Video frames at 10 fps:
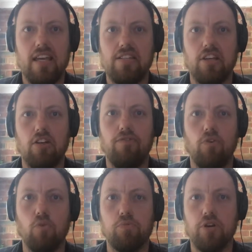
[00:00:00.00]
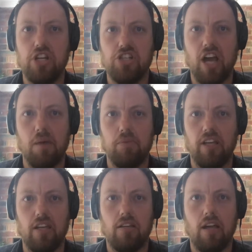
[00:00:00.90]
is going to fall pretty
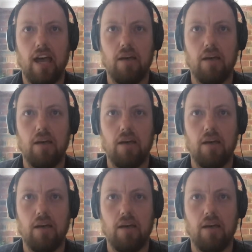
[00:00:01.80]
sharply